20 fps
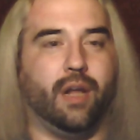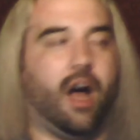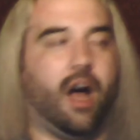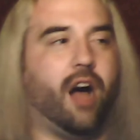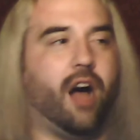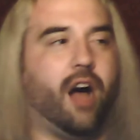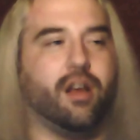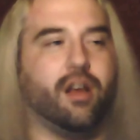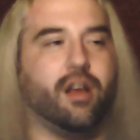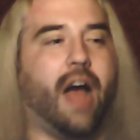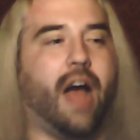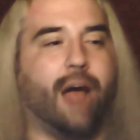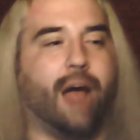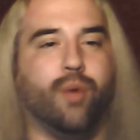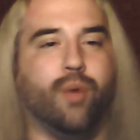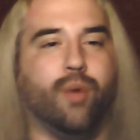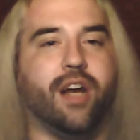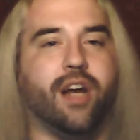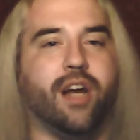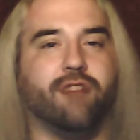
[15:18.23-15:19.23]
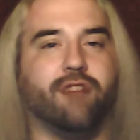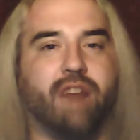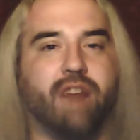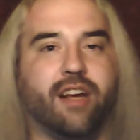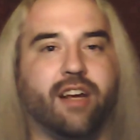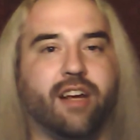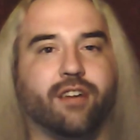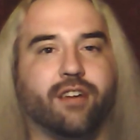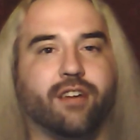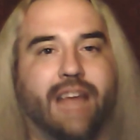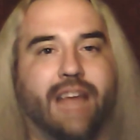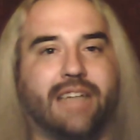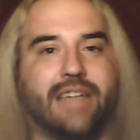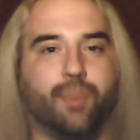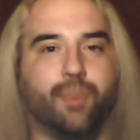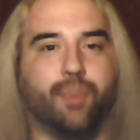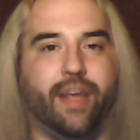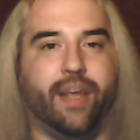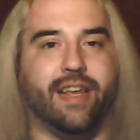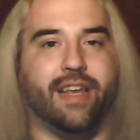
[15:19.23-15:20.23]
I went on record last
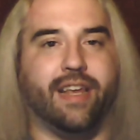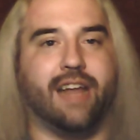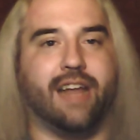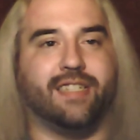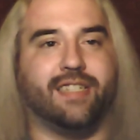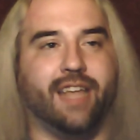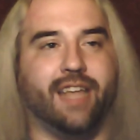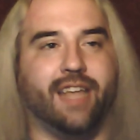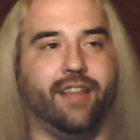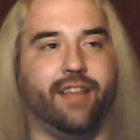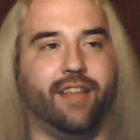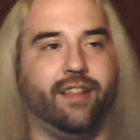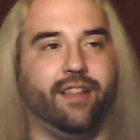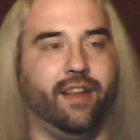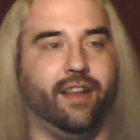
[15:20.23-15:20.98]
week and I said,